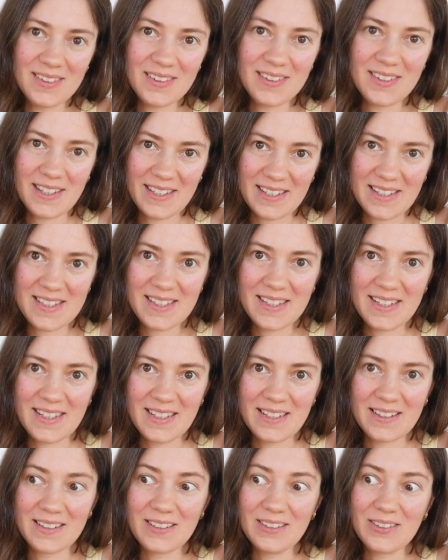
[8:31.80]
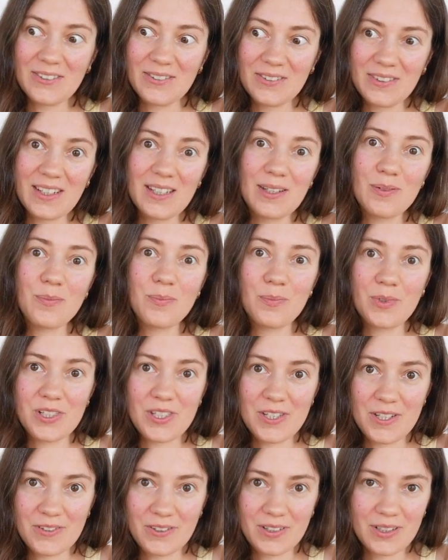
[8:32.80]
things here on the
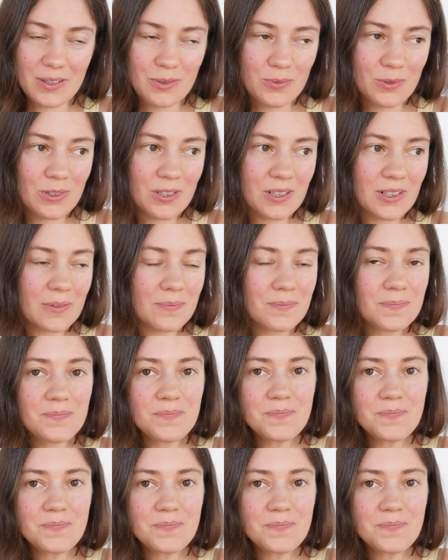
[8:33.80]
material world.